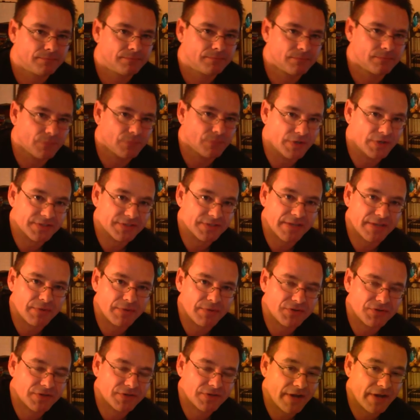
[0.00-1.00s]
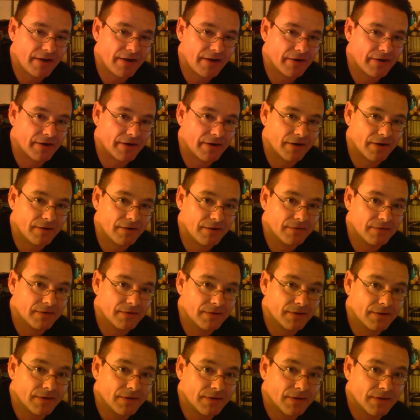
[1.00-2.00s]
when you say Richard Carrier,
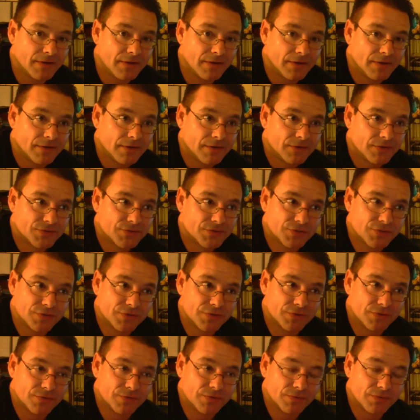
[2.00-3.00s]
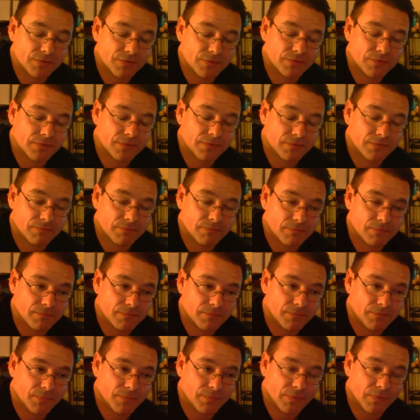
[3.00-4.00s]
to
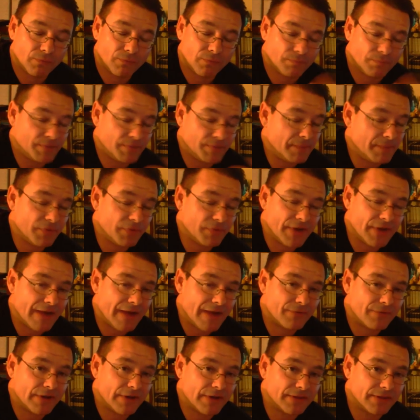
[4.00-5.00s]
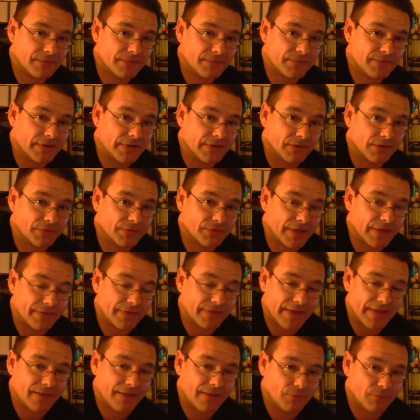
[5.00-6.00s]
people that I've read in the field,
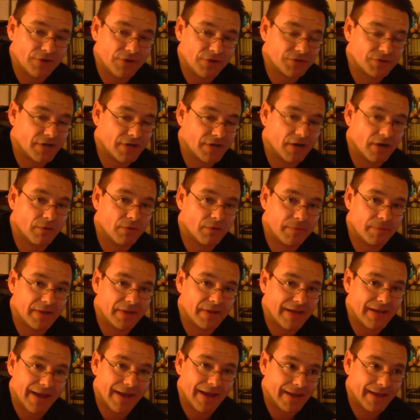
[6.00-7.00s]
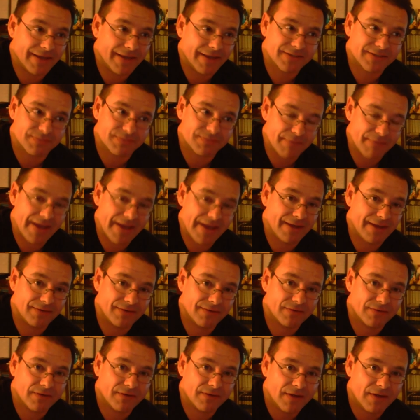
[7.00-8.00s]
Richard Carrier, his
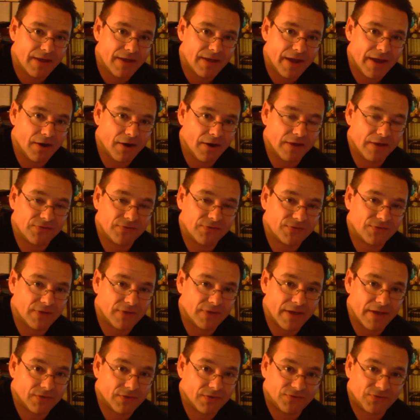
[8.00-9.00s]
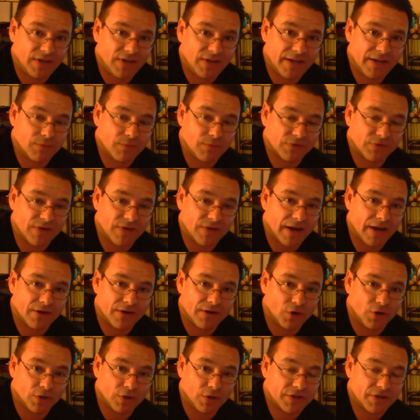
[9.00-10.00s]
main area of study was not
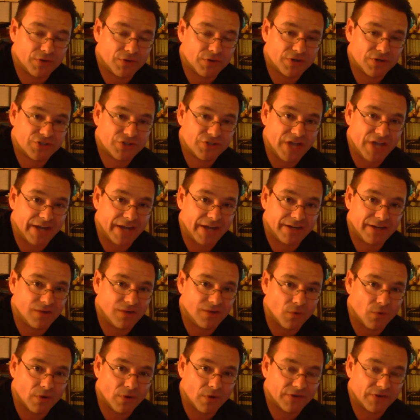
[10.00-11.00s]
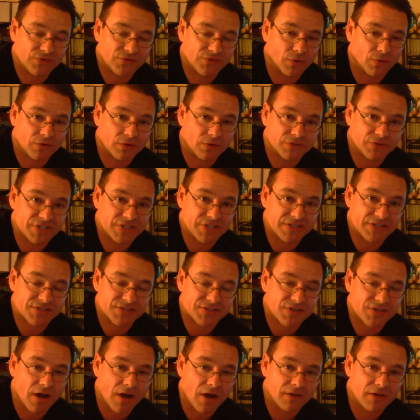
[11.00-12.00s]
early Christianity or historical Jesus
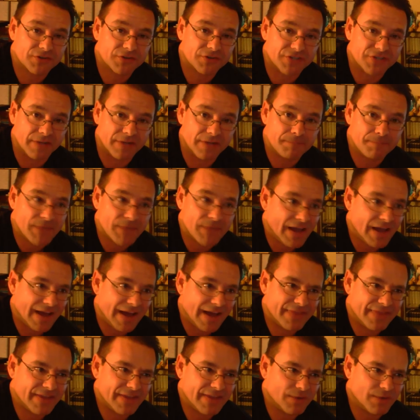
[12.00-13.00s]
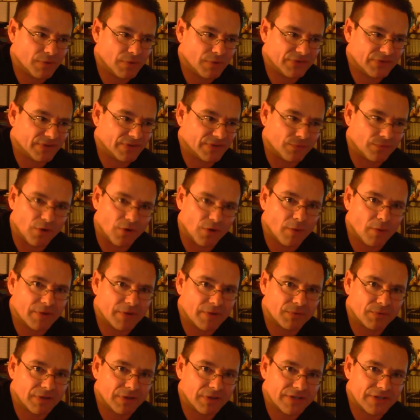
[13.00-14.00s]
scholarship. I think it was in Roman
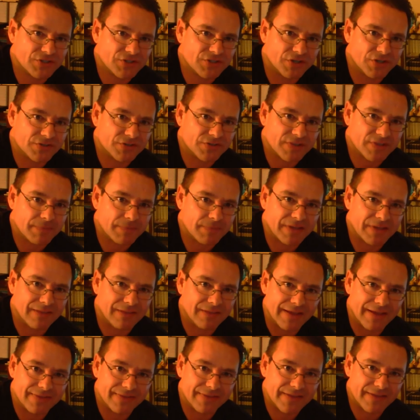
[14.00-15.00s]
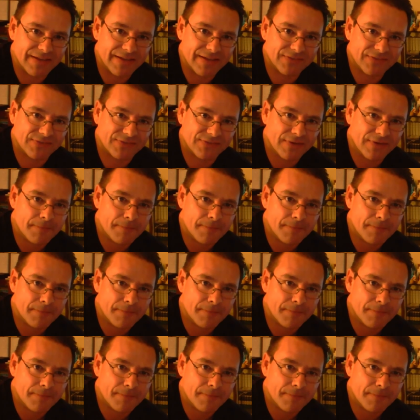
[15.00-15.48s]
religion or something like this.